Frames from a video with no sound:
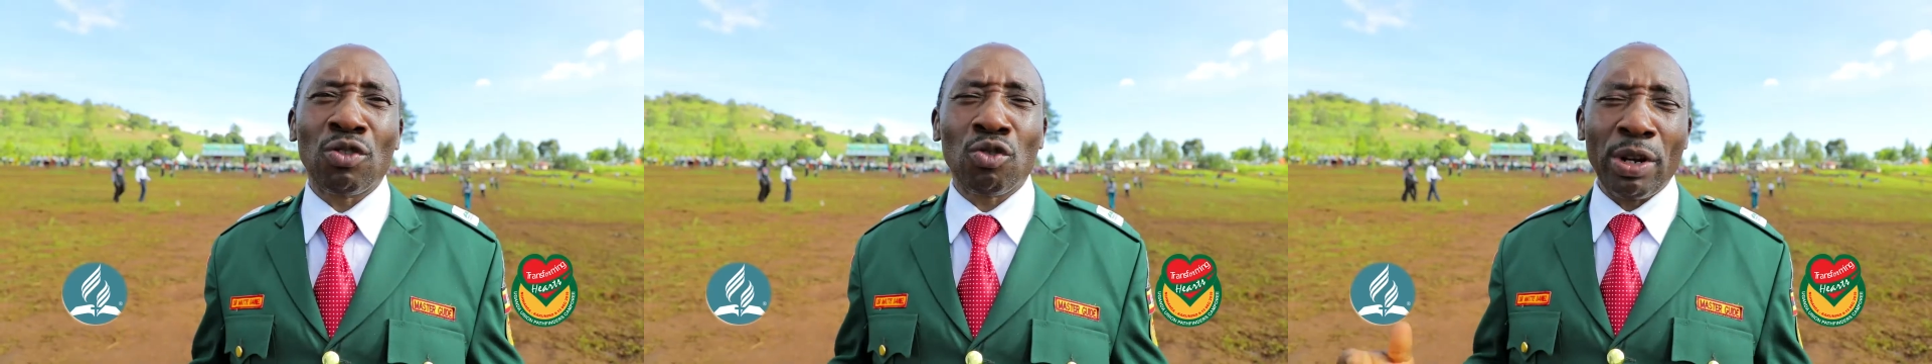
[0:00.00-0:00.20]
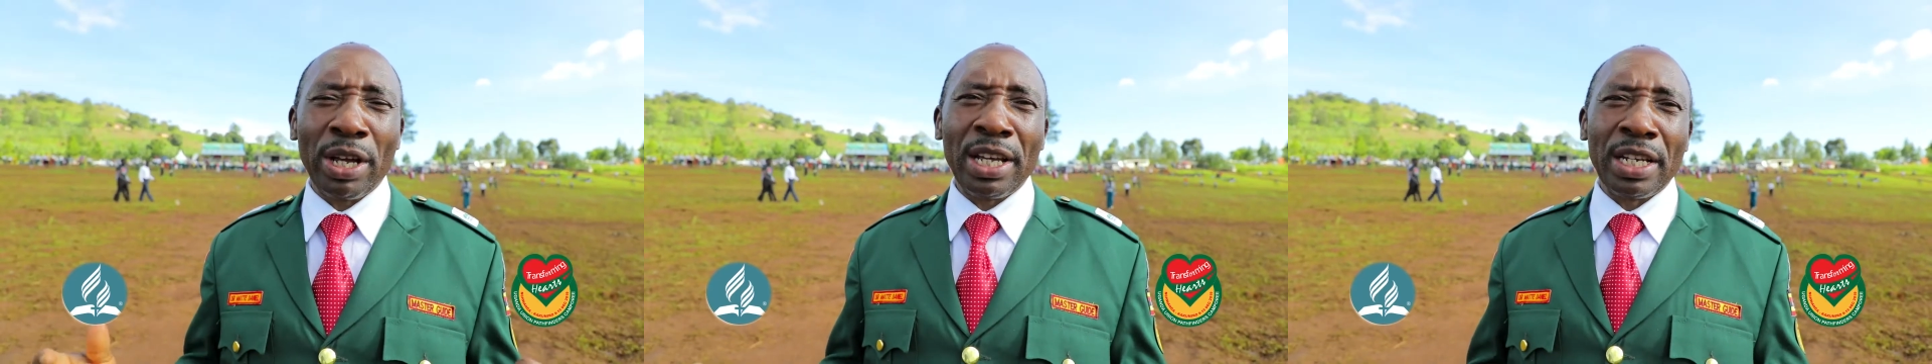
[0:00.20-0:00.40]

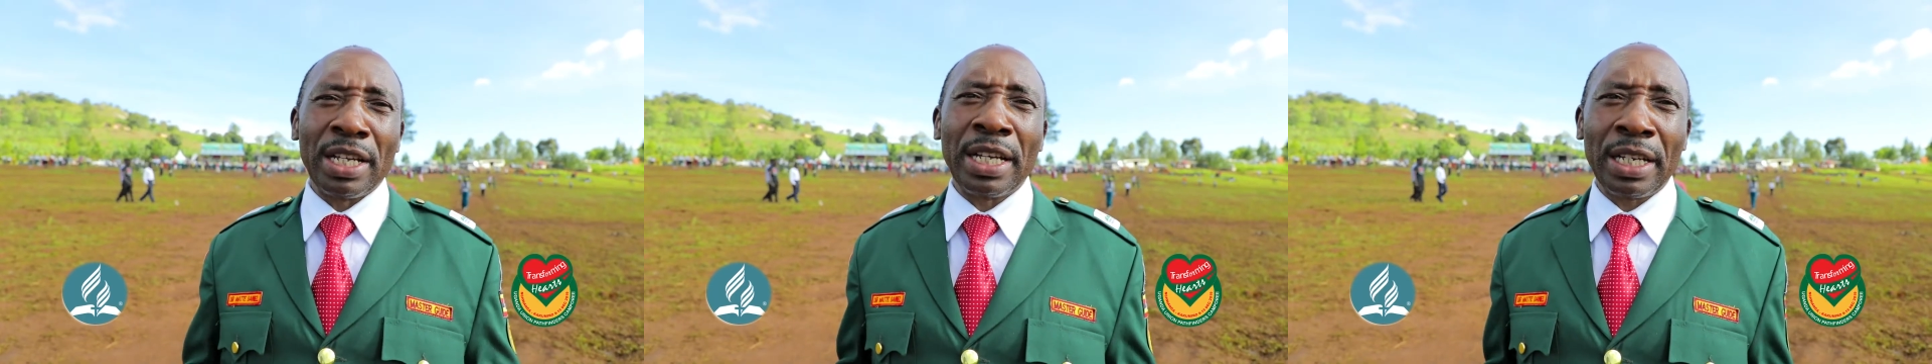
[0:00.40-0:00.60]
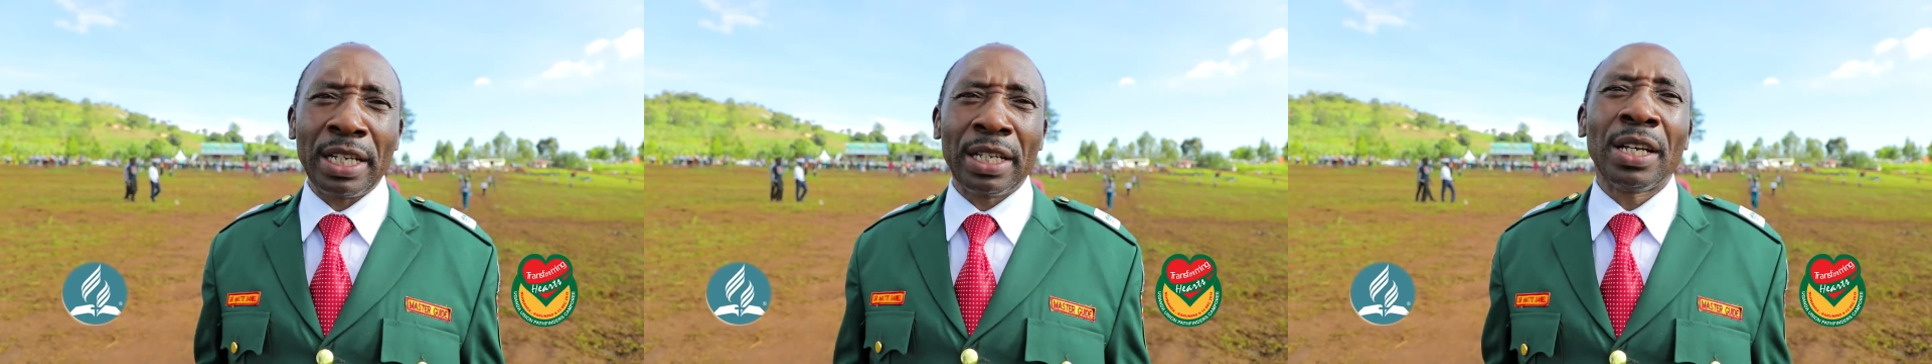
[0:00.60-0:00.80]

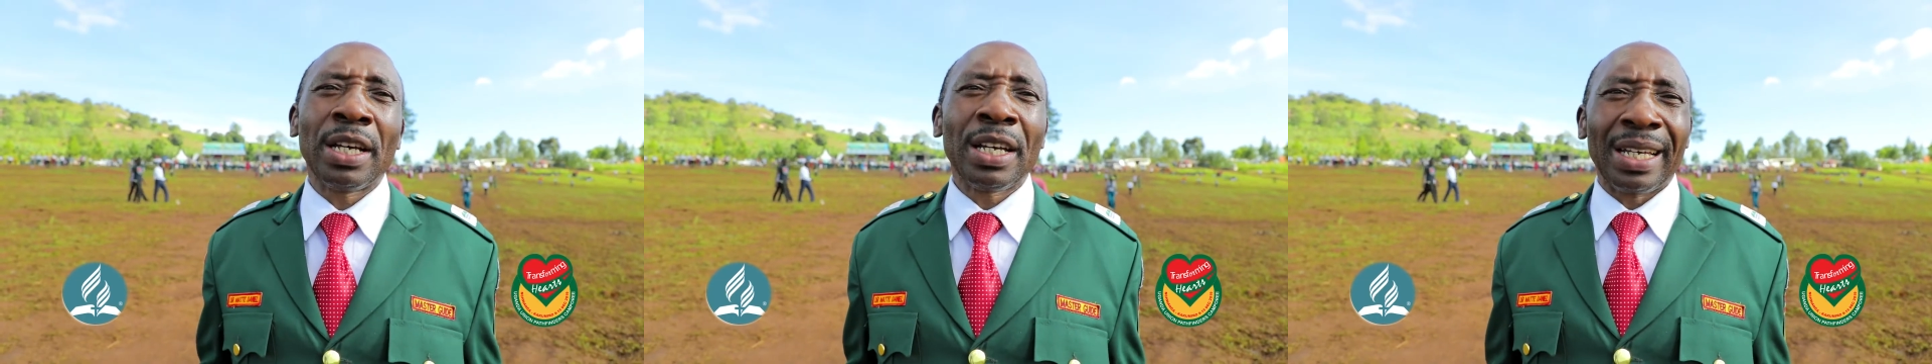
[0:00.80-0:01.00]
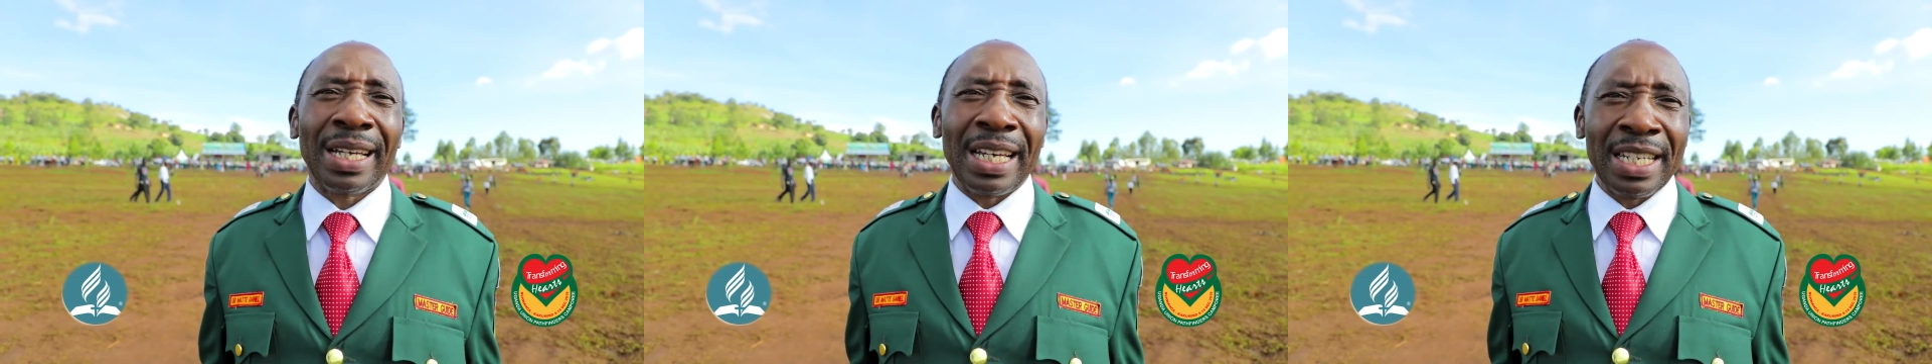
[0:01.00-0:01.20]
training
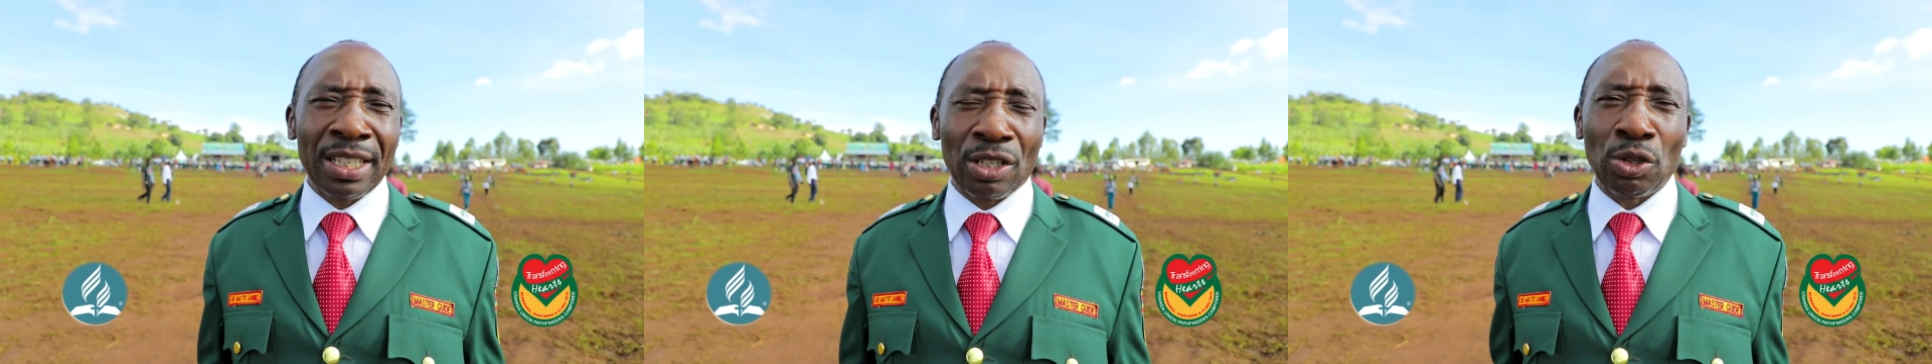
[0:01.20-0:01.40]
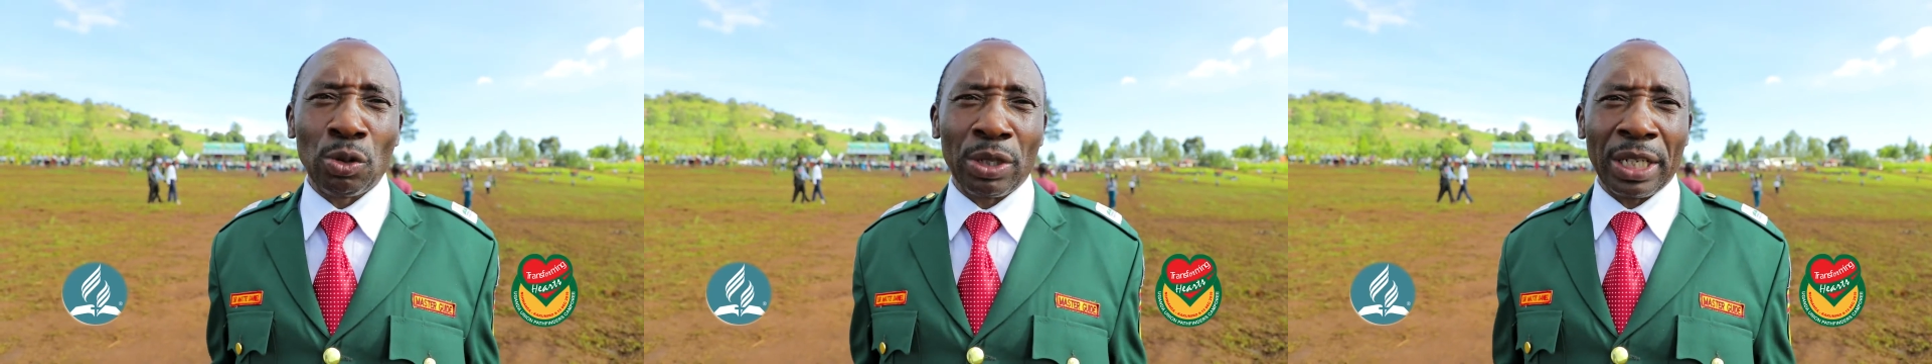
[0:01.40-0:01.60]

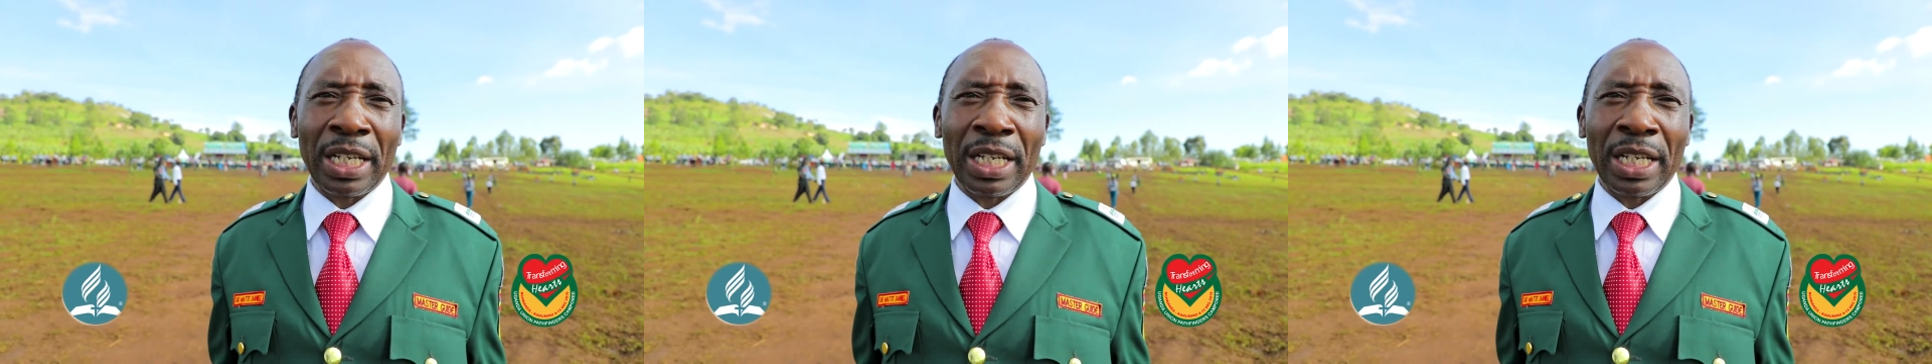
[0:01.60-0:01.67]
institute